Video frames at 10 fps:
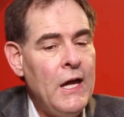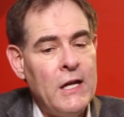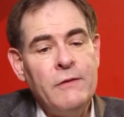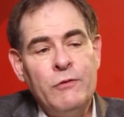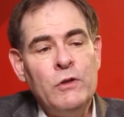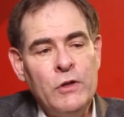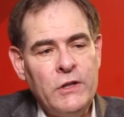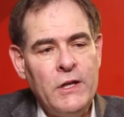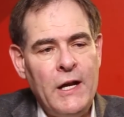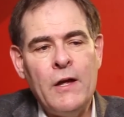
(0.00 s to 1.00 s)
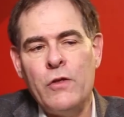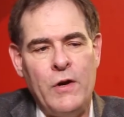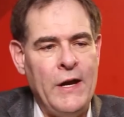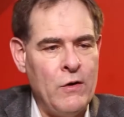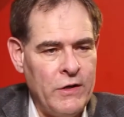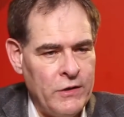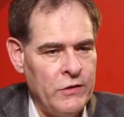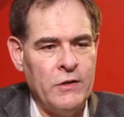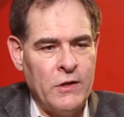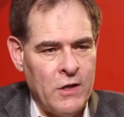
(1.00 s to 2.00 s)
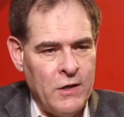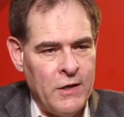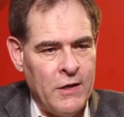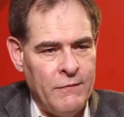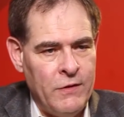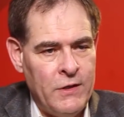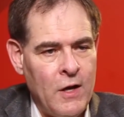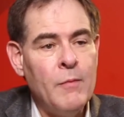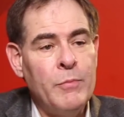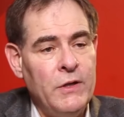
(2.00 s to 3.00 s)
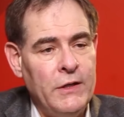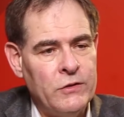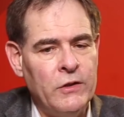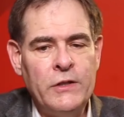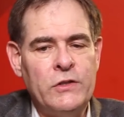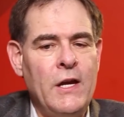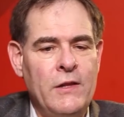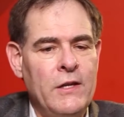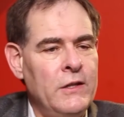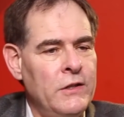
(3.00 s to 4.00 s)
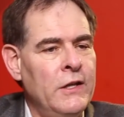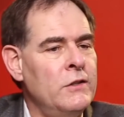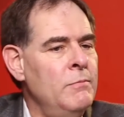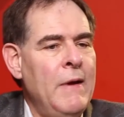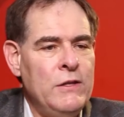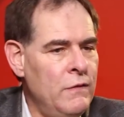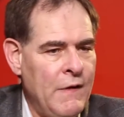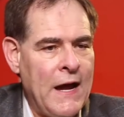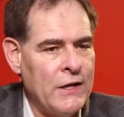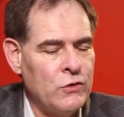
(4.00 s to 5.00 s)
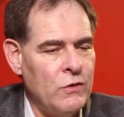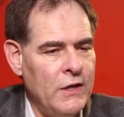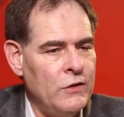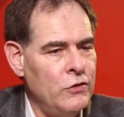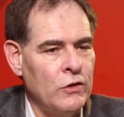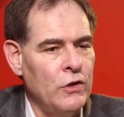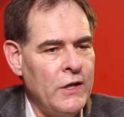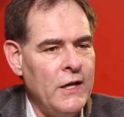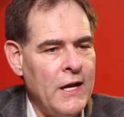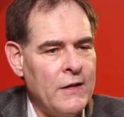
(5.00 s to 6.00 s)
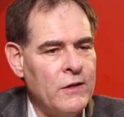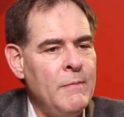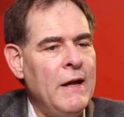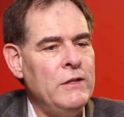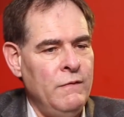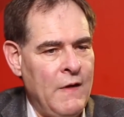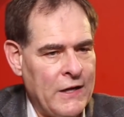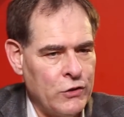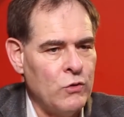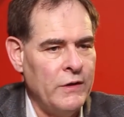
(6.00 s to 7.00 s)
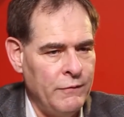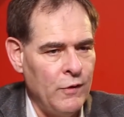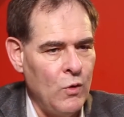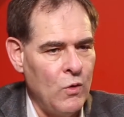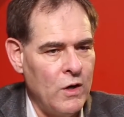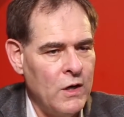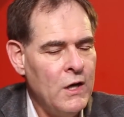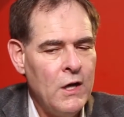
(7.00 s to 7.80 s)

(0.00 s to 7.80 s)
And if you looked at other areas of the companies, let's say that it's manufacturing and you're looking at the manufacturing floor,